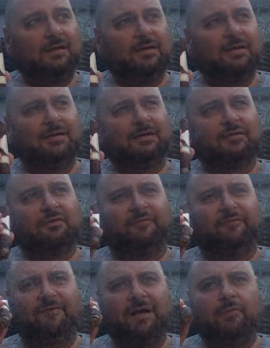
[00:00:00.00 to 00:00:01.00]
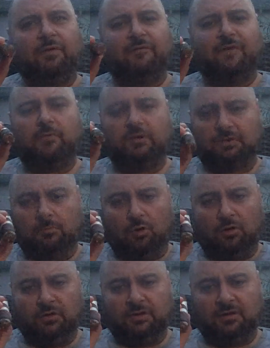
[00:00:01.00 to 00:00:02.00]
That's a very
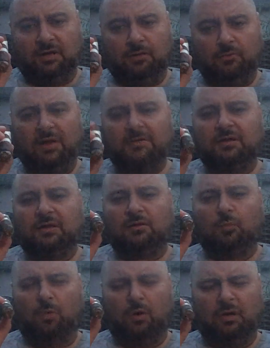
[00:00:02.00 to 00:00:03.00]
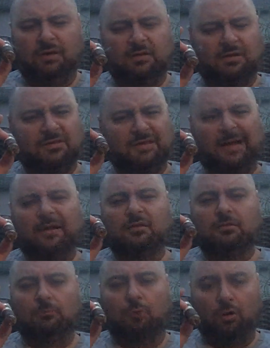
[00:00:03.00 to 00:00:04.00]
small distillery. I think it's the second
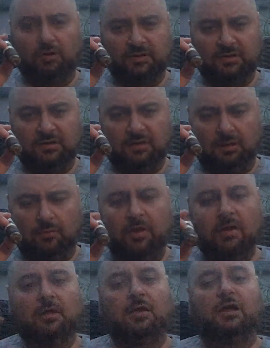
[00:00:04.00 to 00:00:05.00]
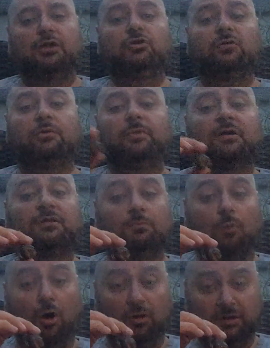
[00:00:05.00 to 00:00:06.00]
smallest distillery. It used to be the
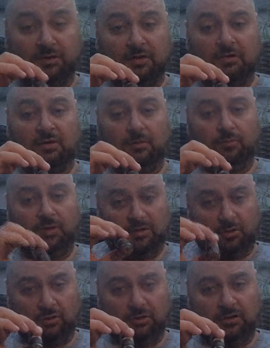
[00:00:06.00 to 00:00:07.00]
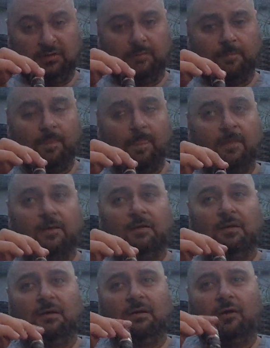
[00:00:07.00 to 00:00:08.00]
smallest distillery in Scotland.
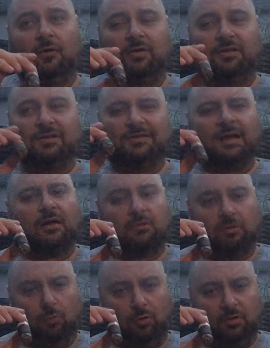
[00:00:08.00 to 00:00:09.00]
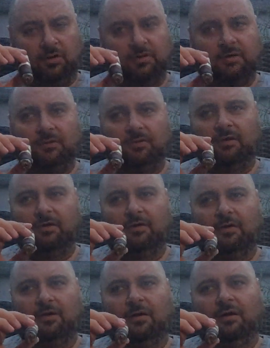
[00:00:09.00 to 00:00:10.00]
Now it's the second smallest.
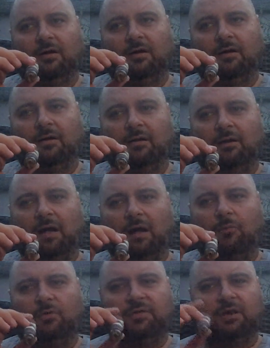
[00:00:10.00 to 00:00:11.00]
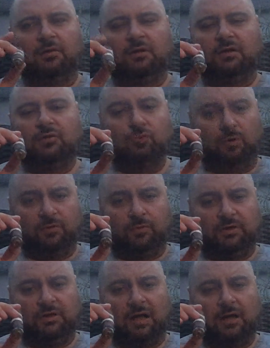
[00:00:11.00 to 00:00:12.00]
I was there like 2 or 3
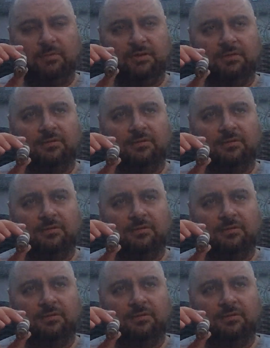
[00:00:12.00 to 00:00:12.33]
times.